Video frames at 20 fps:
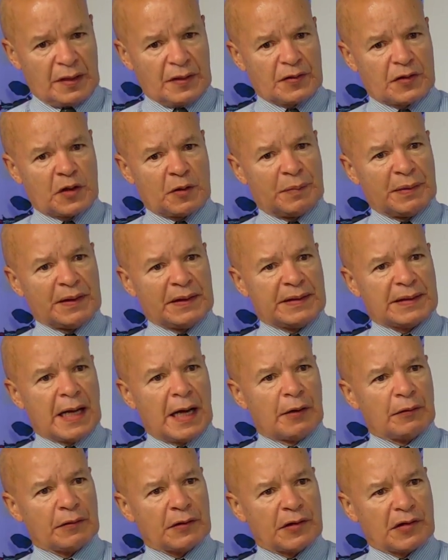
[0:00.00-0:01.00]
to be
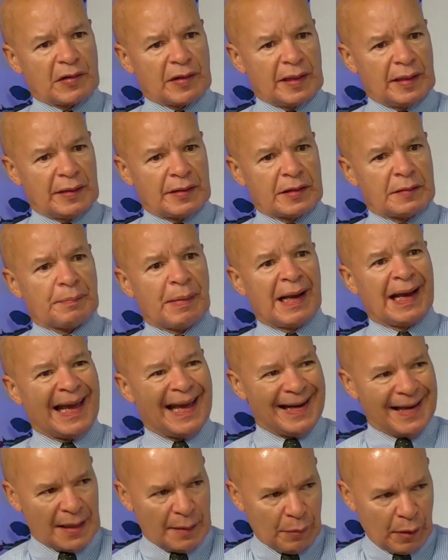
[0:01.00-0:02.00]
downgraded by
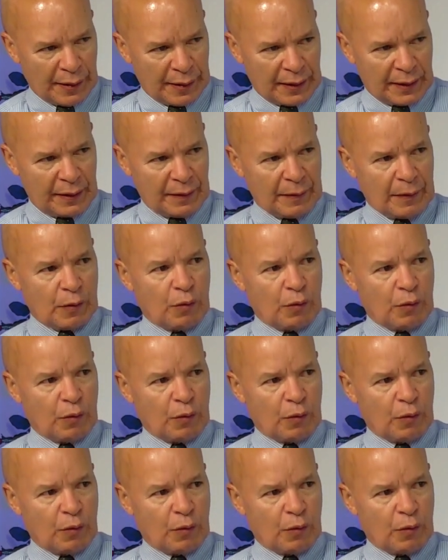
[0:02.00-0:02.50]
anybody,